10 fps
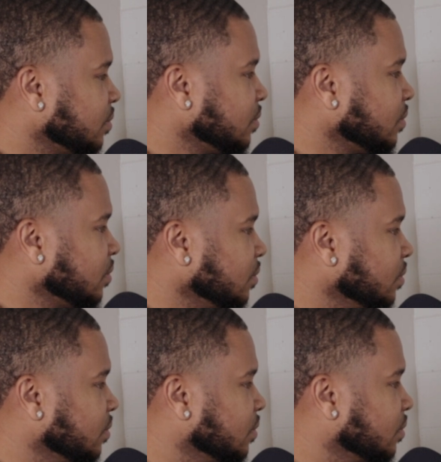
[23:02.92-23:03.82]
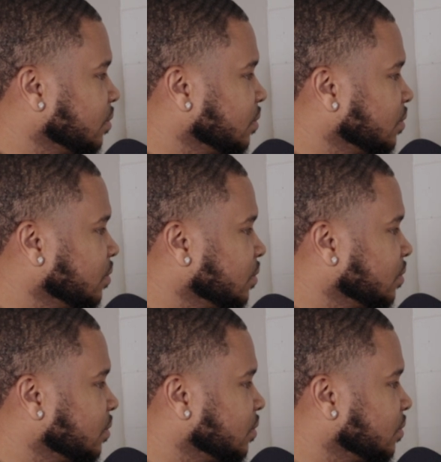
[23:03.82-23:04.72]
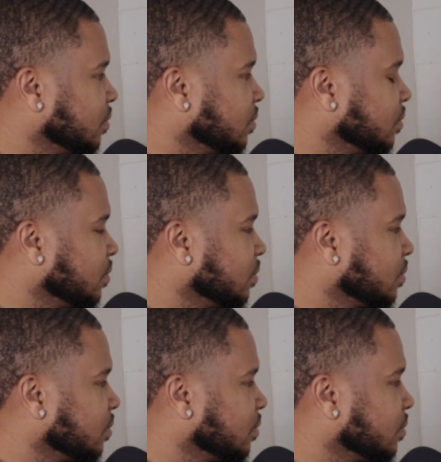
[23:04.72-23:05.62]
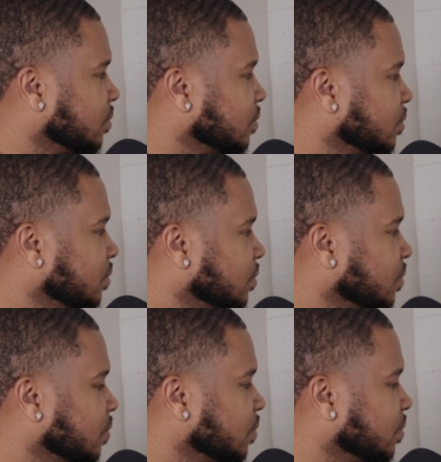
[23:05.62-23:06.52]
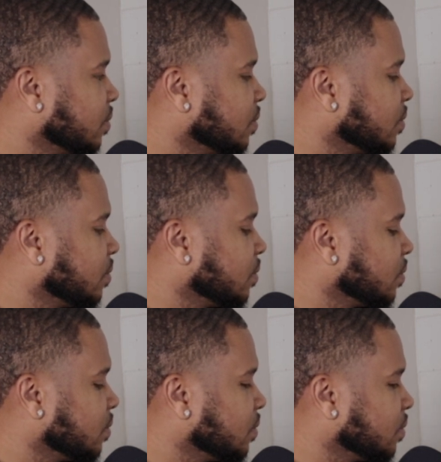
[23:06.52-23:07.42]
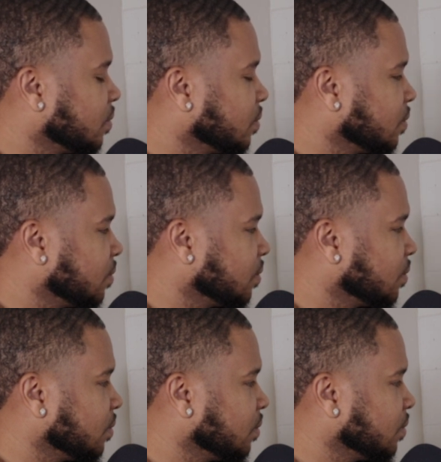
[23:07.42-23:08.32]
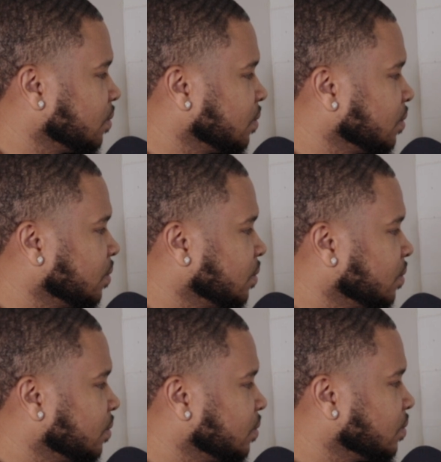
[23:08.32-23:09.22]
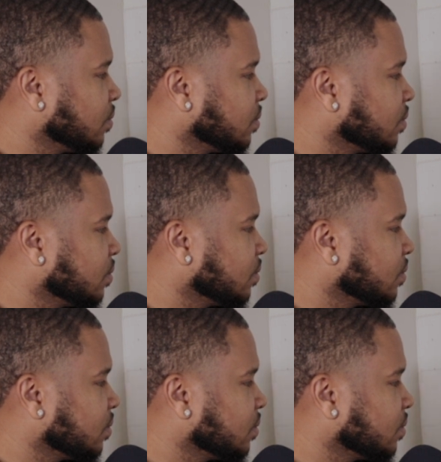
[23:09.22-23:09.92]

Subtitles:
[no speech]